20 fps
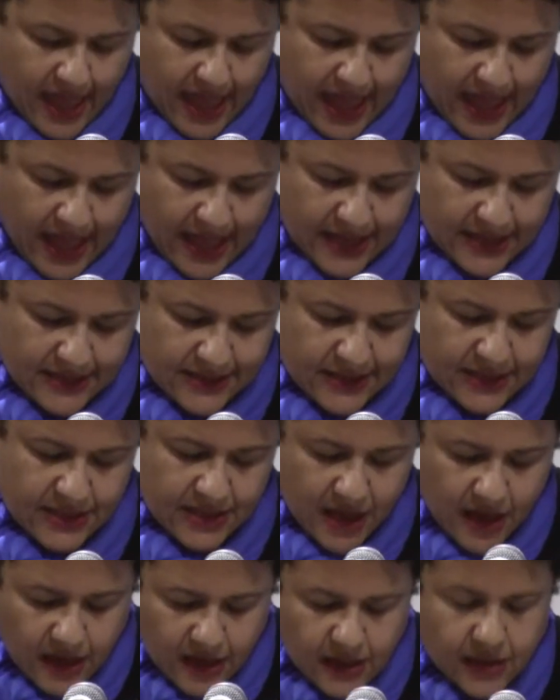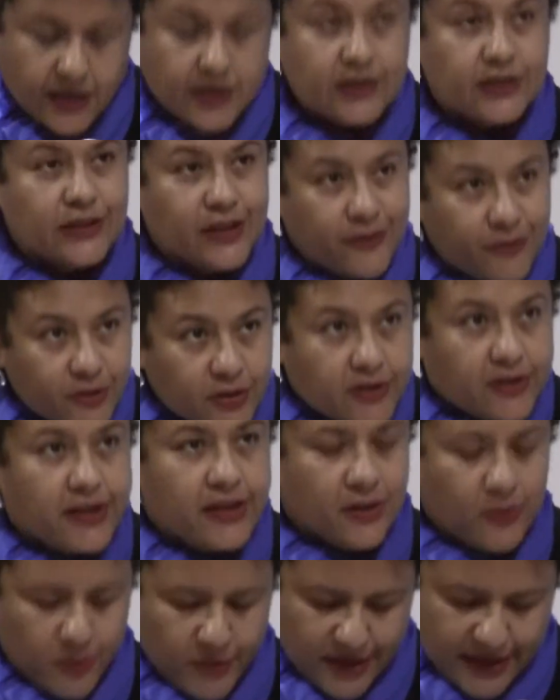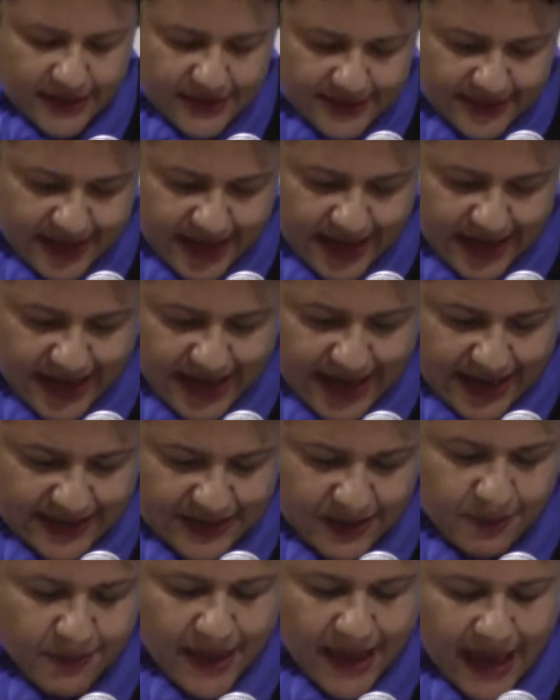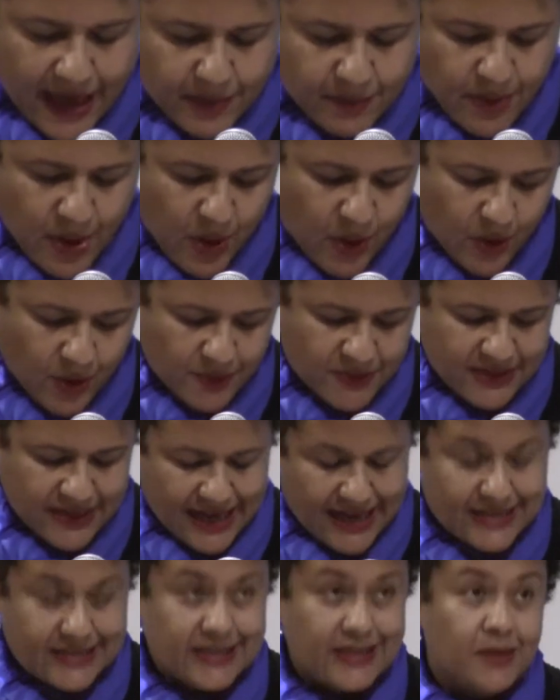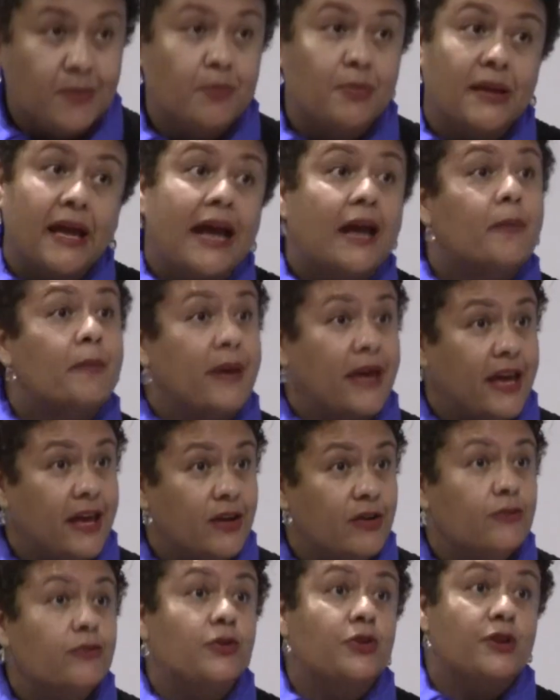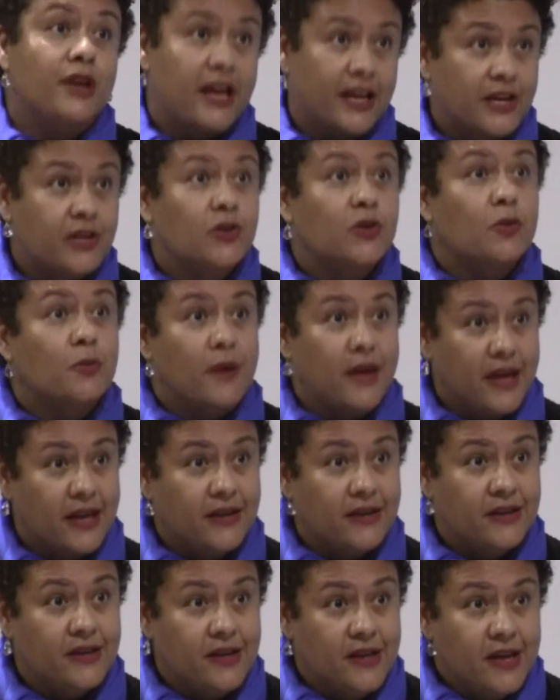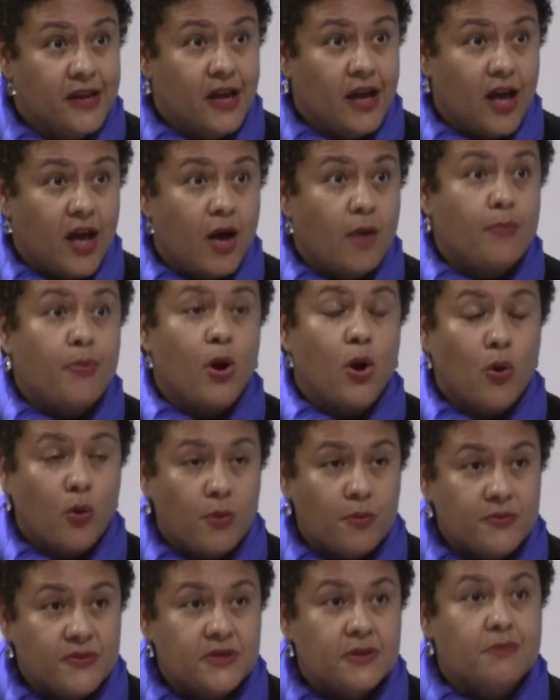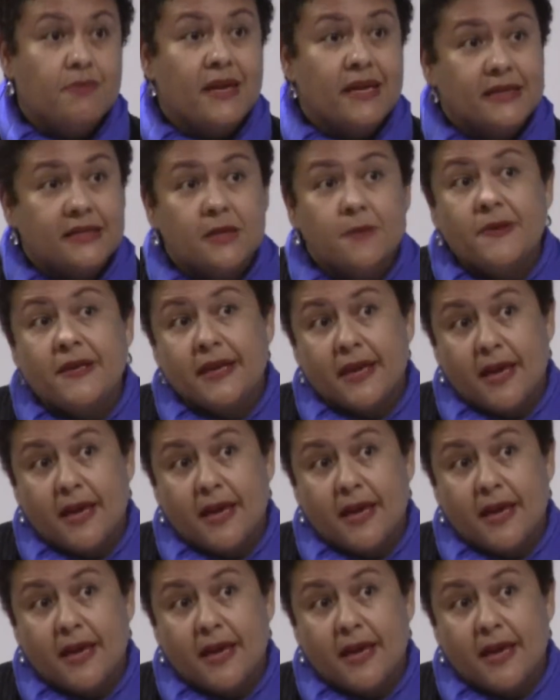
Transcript: And Young cleverly reads that as bad poems, as in black bad, vernacular bad, uh, poems meant to be